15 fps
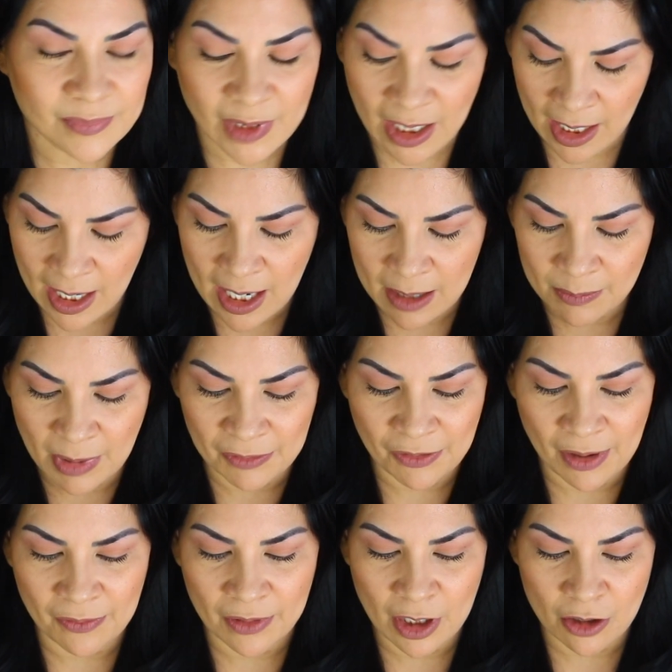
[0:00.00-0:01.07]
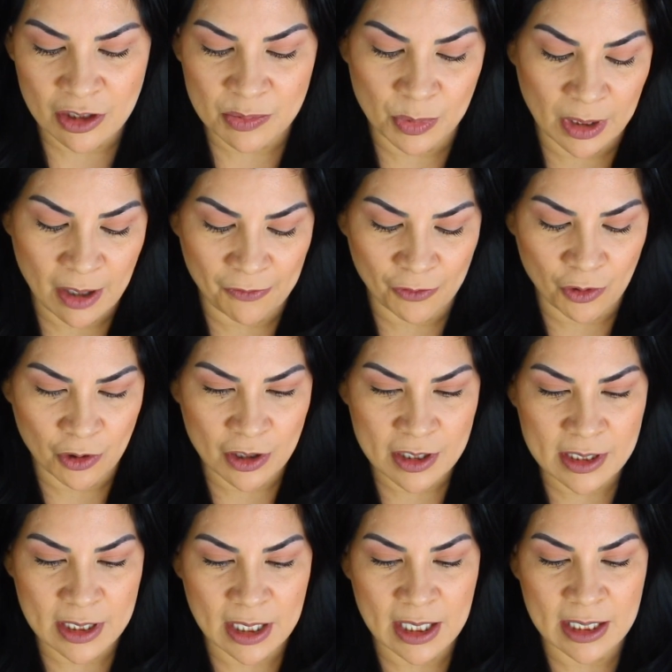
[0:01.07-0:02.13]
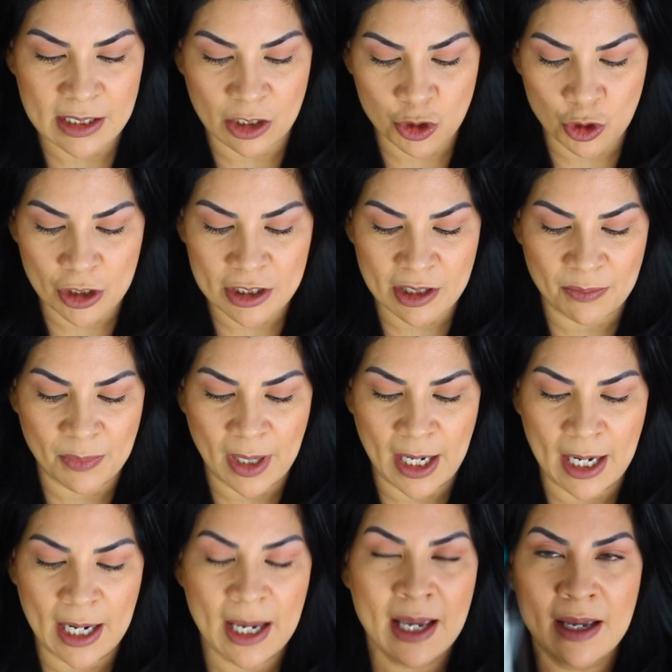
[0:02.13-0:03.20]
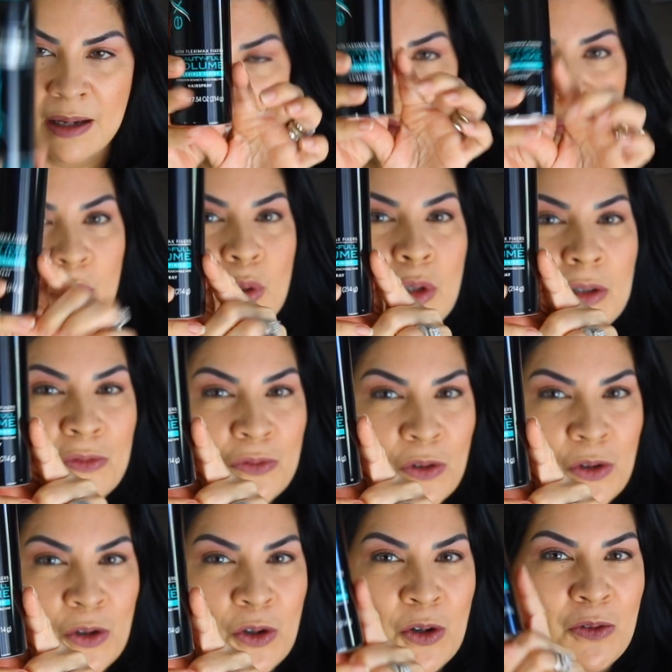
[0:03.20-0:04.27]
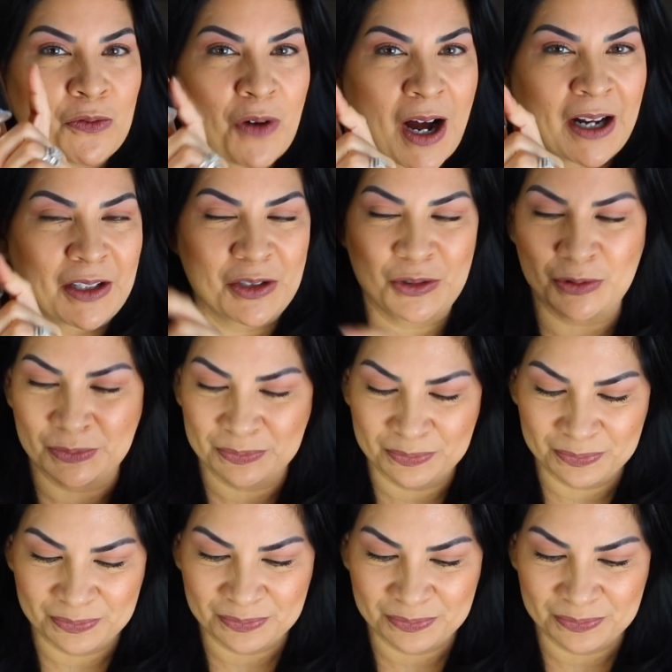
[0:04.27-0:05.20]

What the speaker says: And my favorite hairspray, of course, is the Tresemme Beautiful Volume.